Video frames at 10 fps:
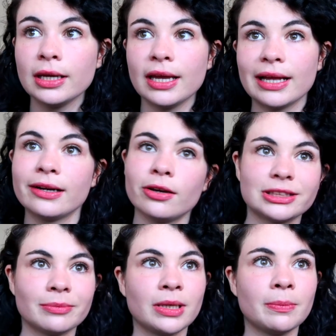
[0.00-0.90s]
And I know
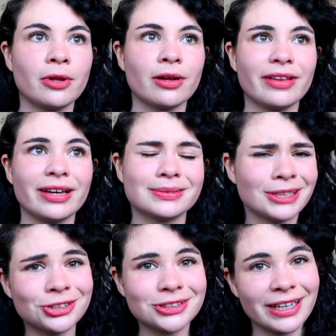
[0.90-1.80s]
some people are like,
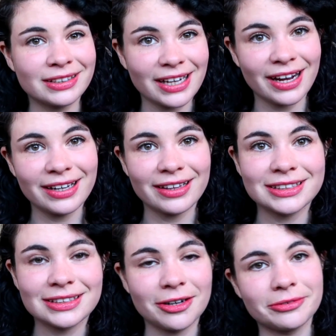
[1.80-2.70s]
social anxiety,
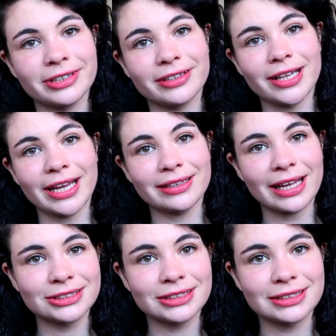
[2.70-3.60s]
that's not real. Like,
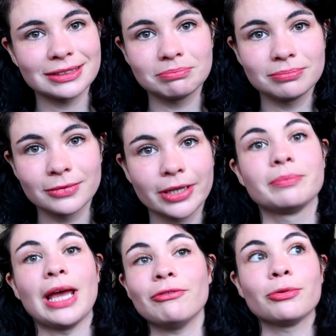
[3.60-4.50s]
that's just,
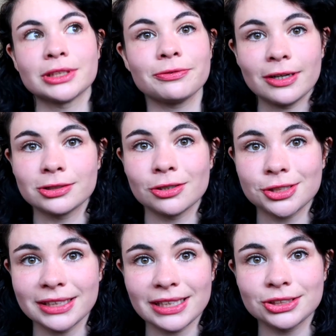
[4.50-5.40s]
everyone's afraid of
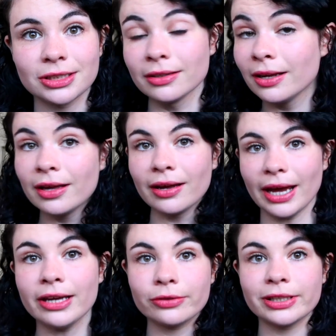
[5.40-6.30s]
socialization.
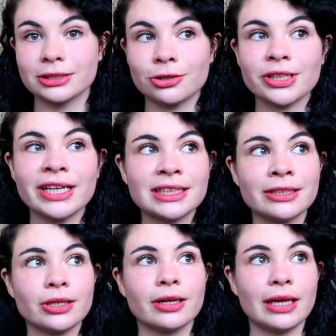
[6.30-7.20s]
I agree,
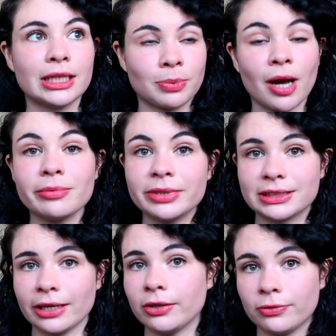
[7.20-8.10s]
socializing is probably
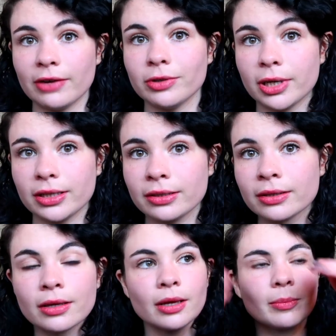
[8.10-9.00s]
scary for everybody,
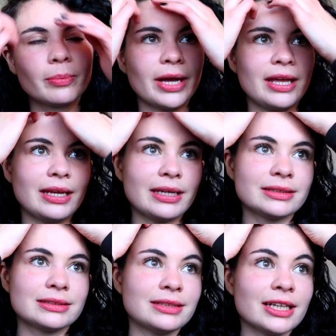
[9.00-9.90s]
but
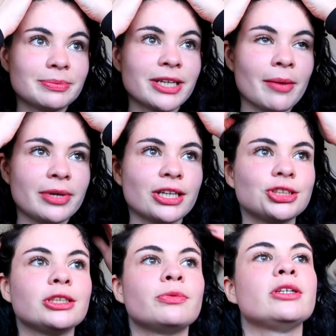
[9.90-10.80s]
it does become an
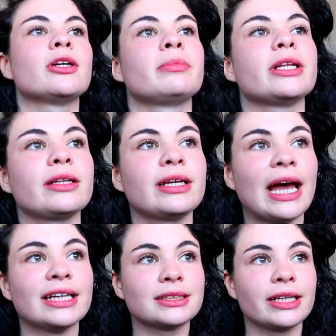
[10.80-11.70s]
issue when you completely
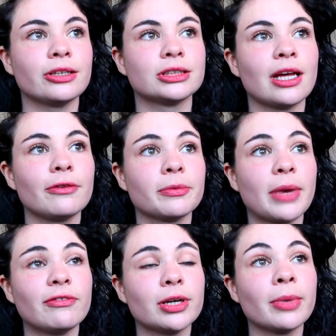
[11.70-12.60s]
isolate yourself from
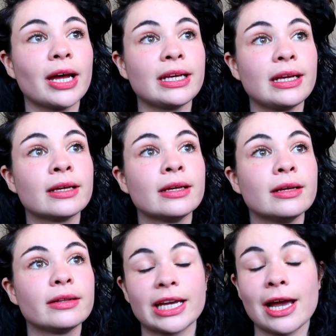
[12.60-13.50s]
everybody,
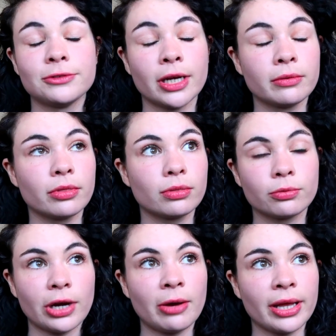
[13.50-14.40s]
like I've done
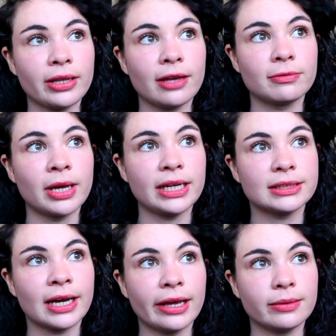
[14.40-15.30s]
throughout my life many
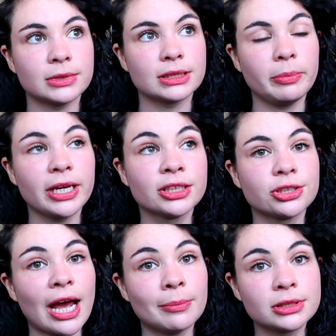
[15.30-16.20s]
times, because
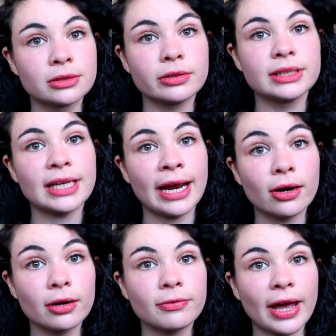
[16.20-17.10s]
you're absolutely
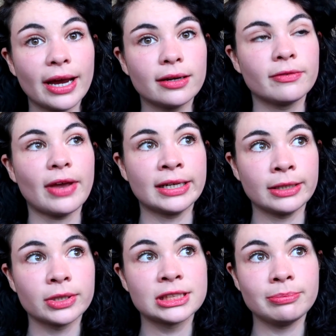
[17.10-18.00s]
terrified of
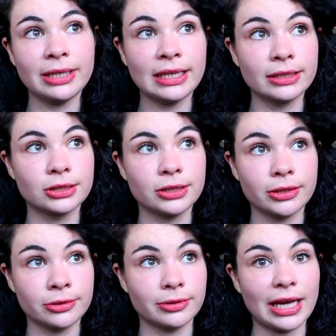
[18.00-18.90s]
anyone speaking to
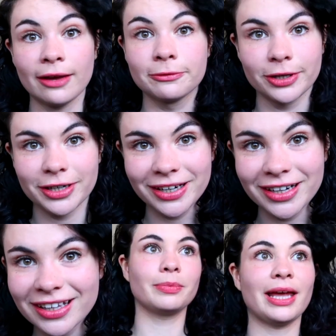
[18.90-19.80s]
you ever.
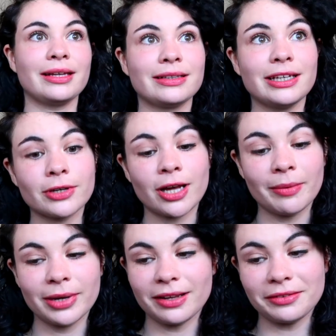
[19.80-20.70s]
But leave a
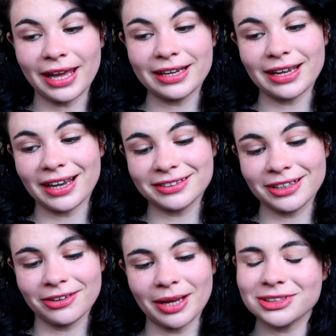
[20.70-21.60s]
comment, a like, I don't
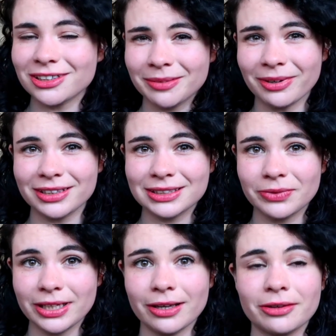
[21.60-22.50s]
know, I'm sorry about this
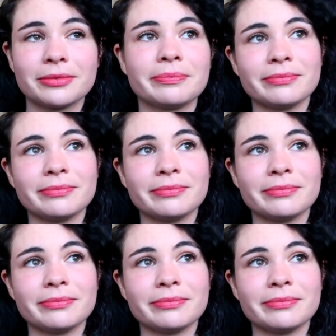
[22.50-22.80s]
video.